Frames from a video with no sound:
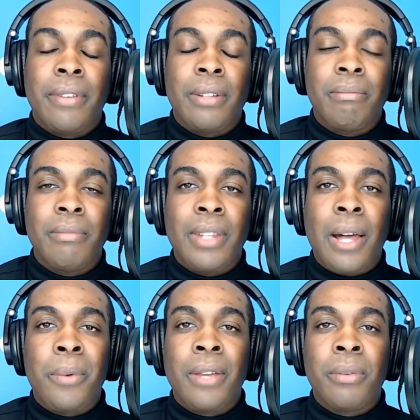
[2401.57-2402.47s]
And
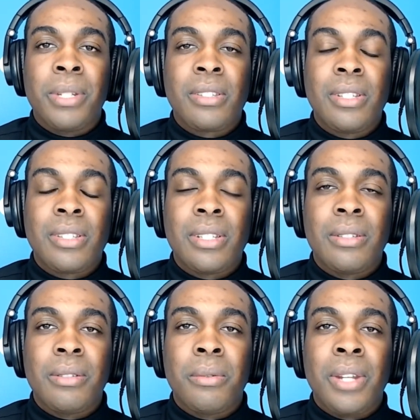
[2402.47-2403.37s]
now we have a business,
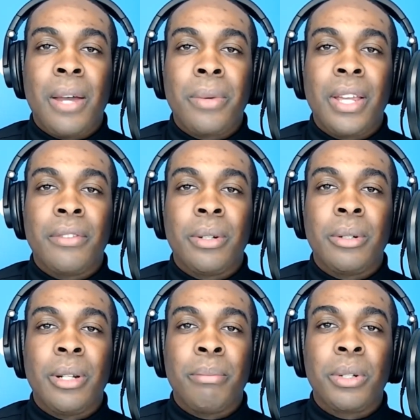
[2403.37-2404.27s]
and now we have
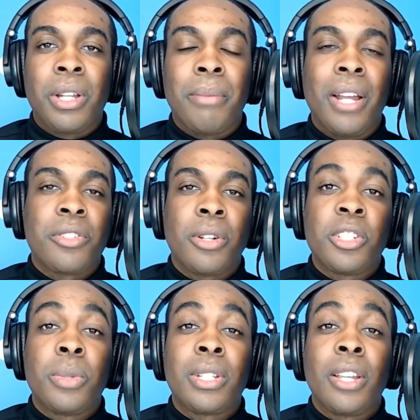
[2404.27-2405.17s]
a book coming out. So I
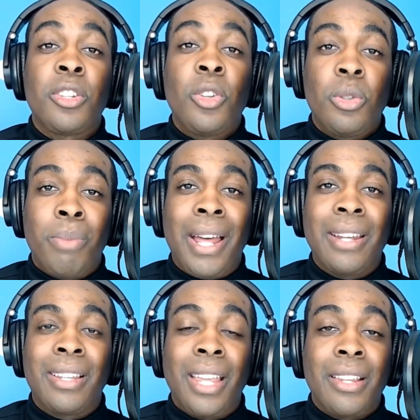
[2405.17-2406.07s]
just want to tell you,
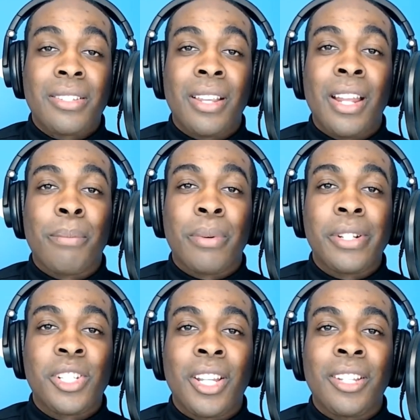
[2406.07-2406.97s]
Pat, thanks, and I
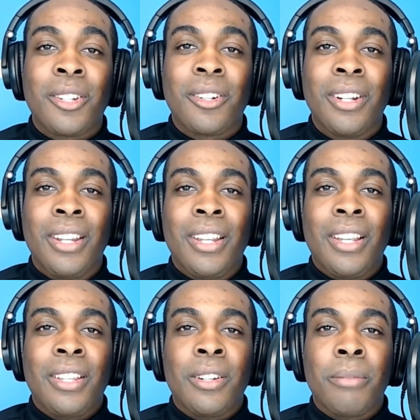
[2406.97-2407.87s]
appreciate your
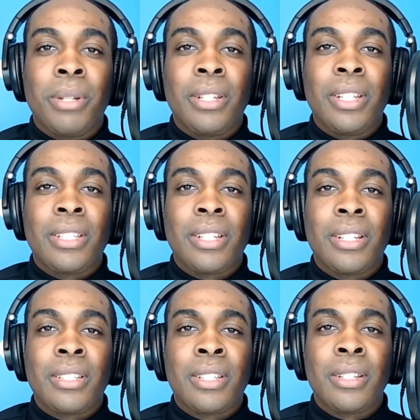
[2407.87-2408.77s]
ability
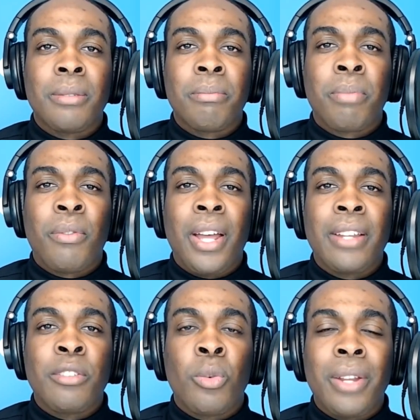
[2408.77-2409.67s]
to
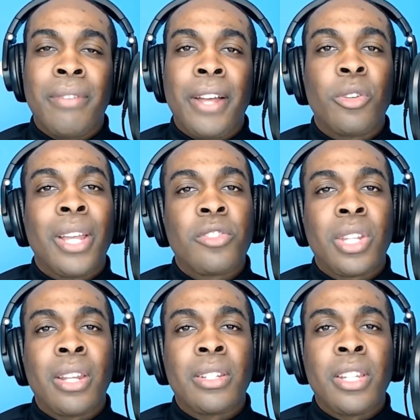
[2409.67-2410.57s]
provide great value and
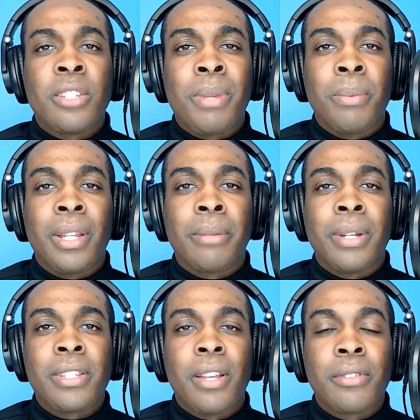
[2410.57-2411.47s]
educate and teach people like
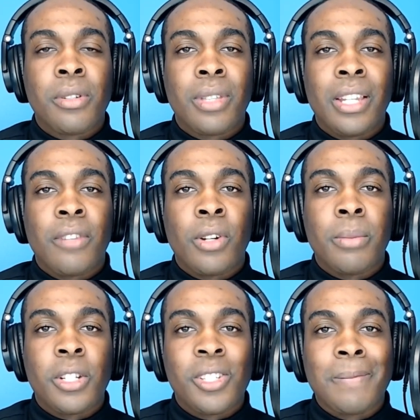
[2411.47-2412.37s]
myself. So thank you very
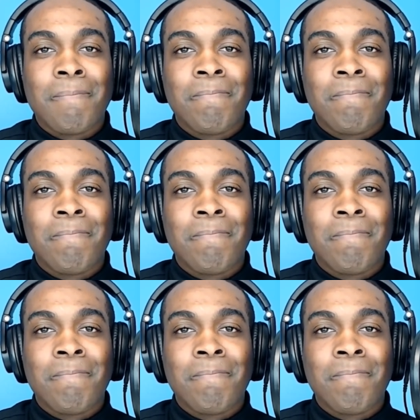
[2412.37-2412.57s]
much.